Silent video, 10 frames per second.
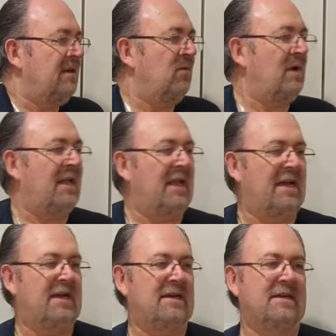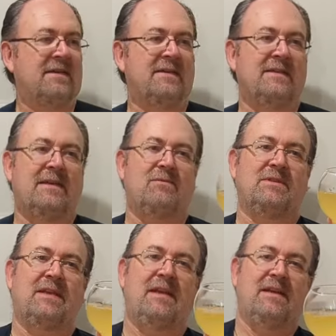Well, that was
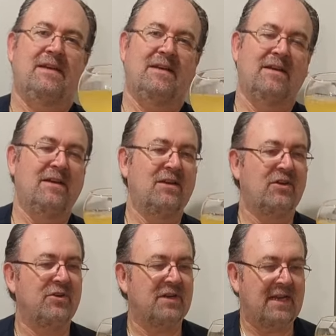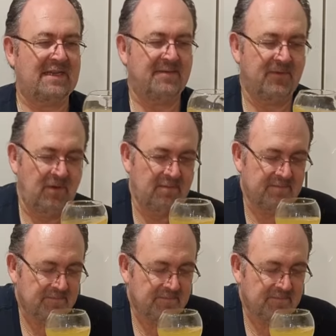a good glass full.